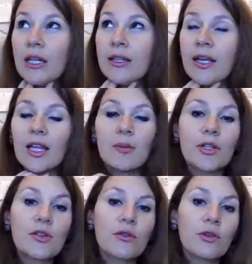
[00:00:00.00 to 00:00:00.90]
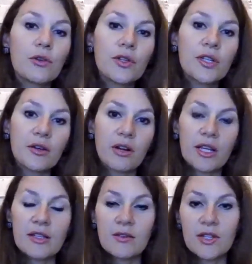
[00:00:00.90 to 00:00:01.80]
the element of using
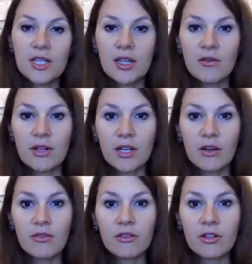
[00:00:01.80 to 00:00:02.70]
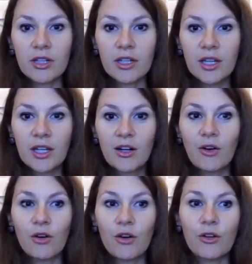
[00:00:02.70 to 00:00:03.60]
creativity in recovery
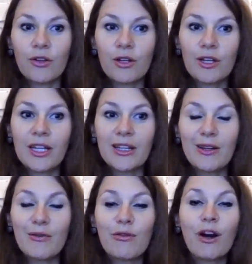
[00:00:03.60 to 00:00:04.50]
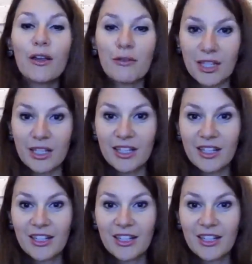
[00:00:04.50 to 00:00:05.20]
or in thriving.